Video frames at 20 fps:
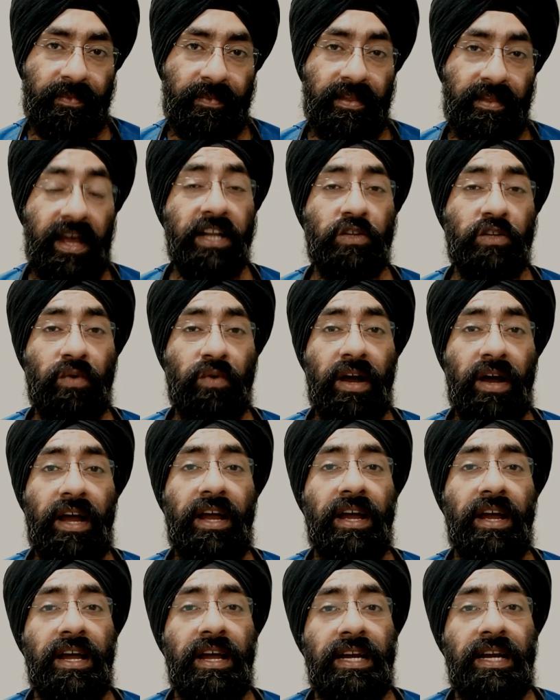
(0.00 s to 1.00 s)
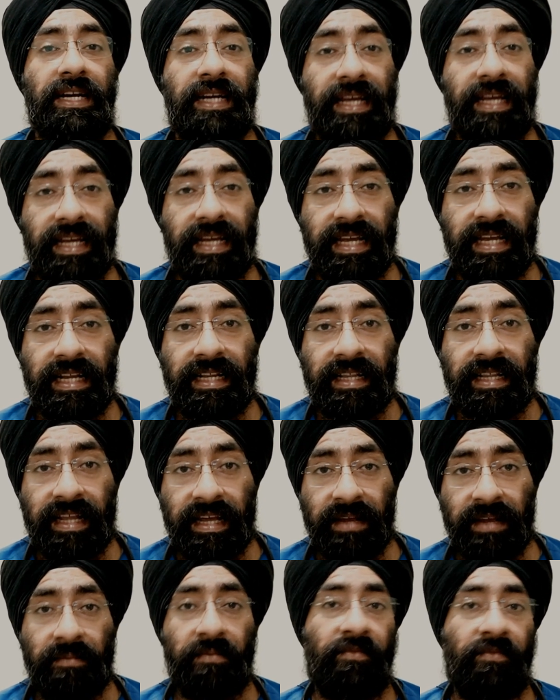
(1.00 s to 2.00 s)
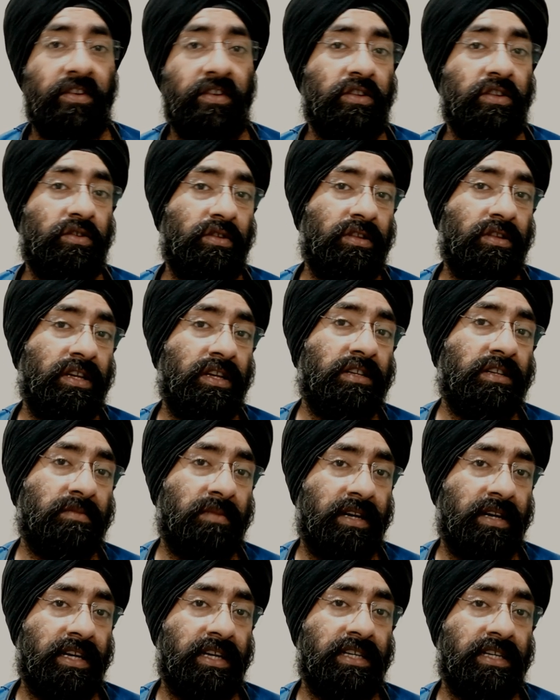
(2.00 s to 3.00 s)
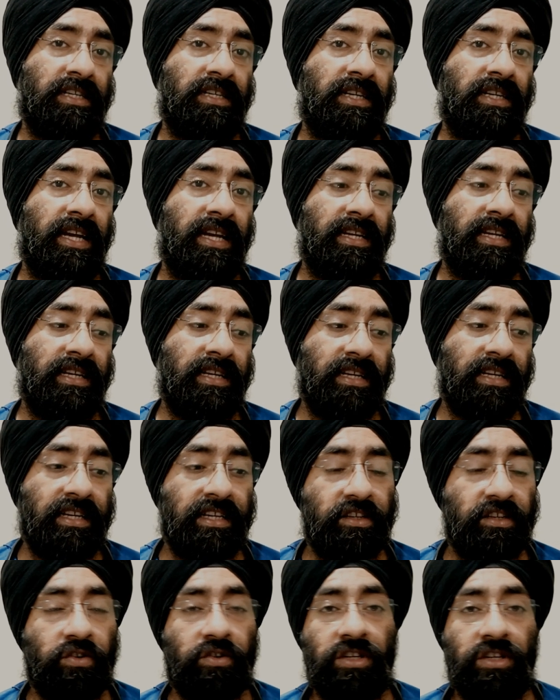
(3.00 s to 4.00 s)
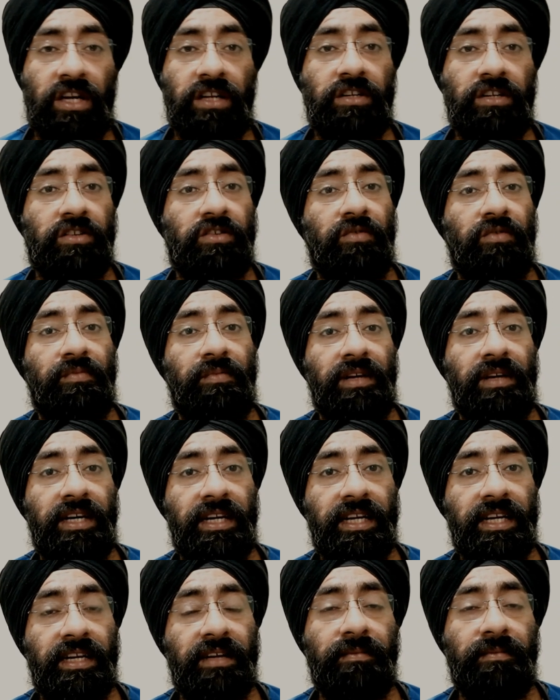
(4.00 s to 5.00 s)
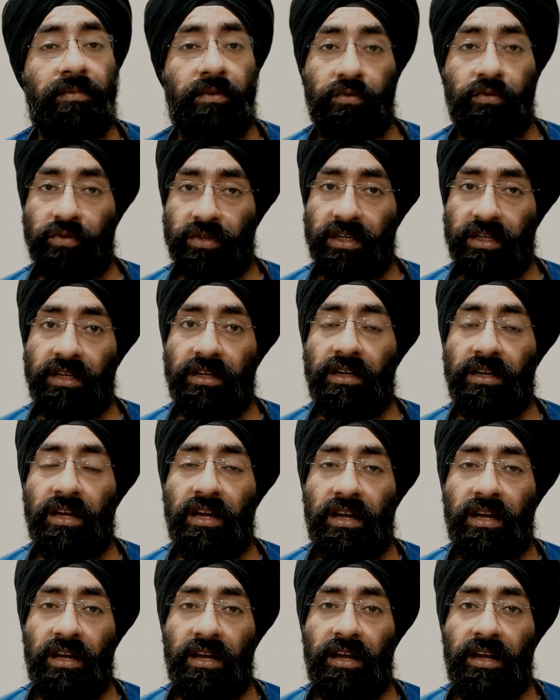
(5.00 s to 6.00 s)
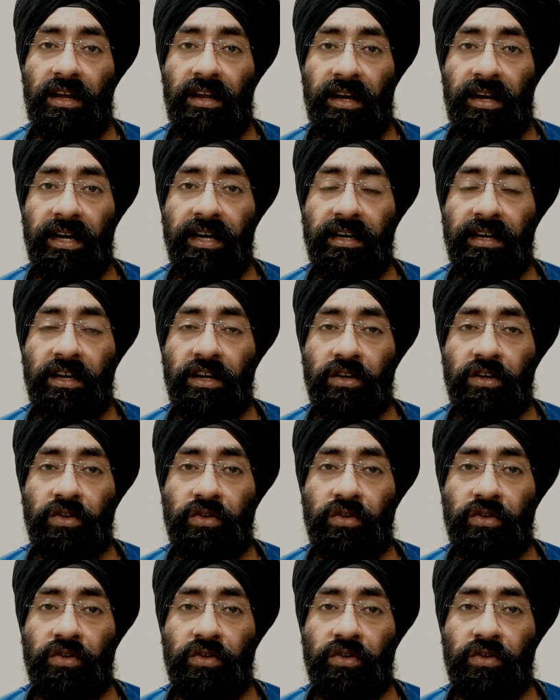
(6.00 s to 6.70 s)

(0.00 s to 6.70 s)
That's why taking them with these medication can increase your chances of bleeding, bruising, right?